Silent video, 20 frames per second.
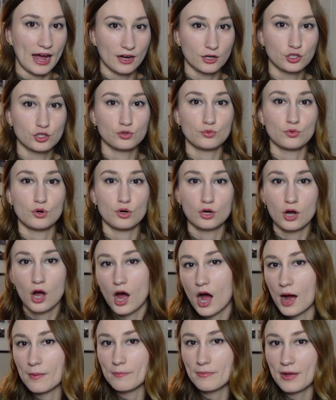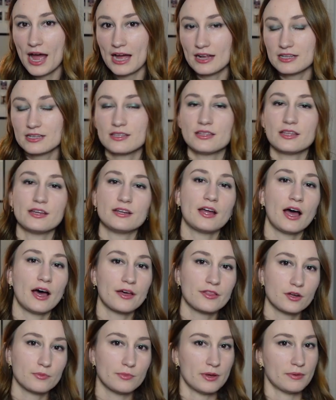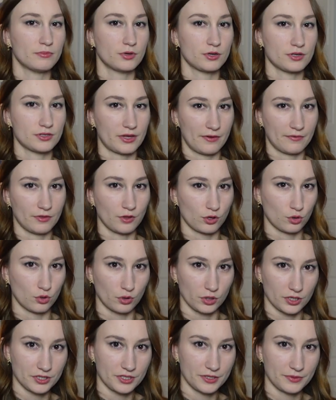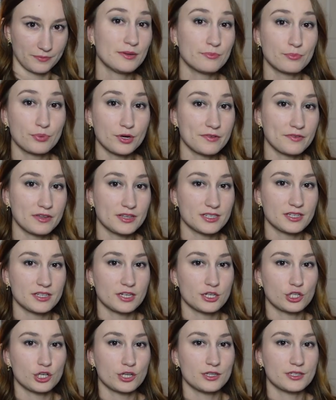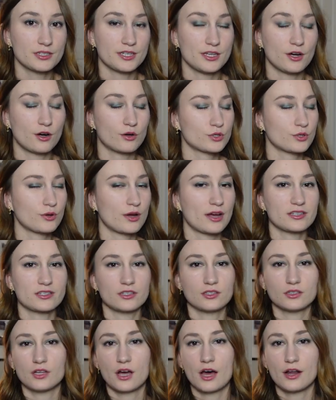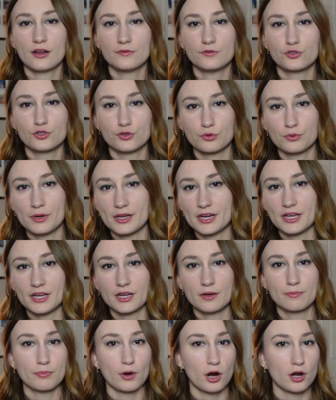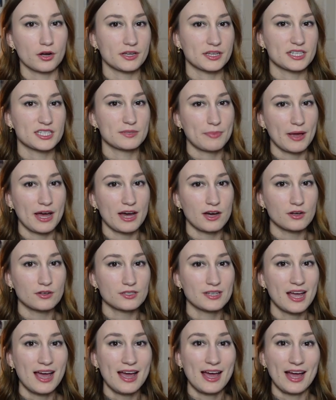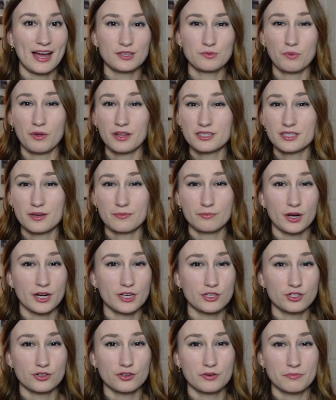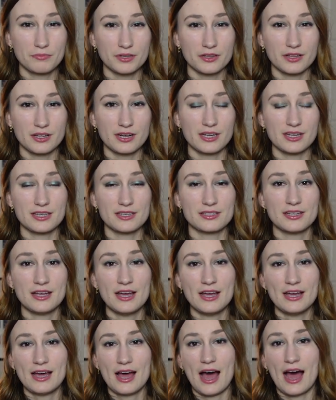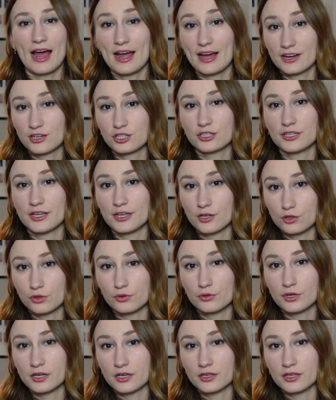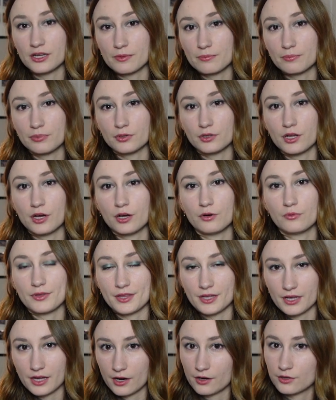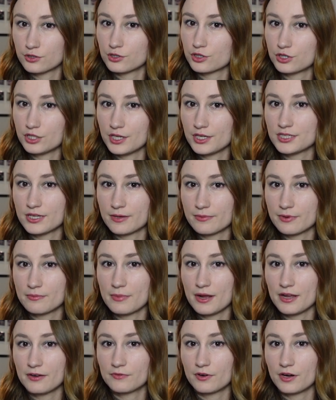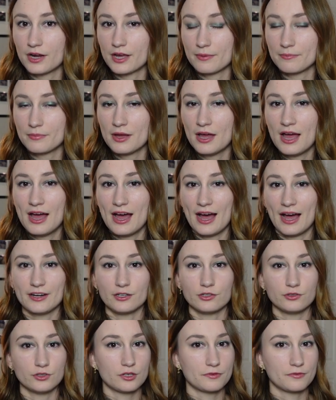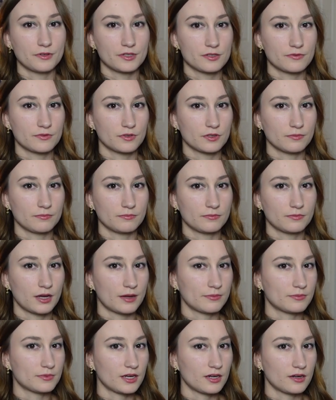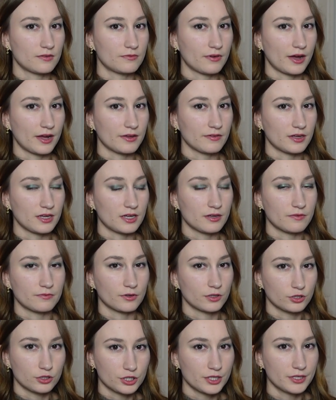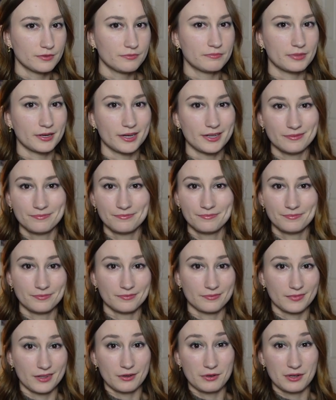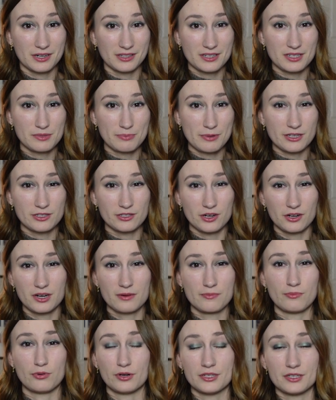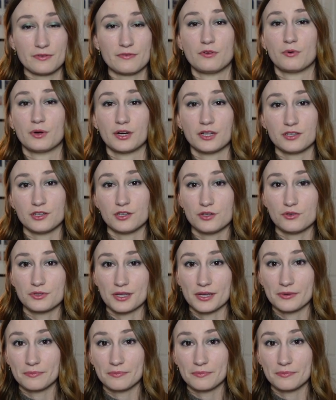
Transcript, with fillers: actual combat than other members of the court. In previous editions, he also has a lot of druidic bardic spells, as well as some ranger abilities. I actually included a link below with a character sheet someone made for him. I don't know if it's for the updated five E version, but it would at least be a starting point if you wanted to use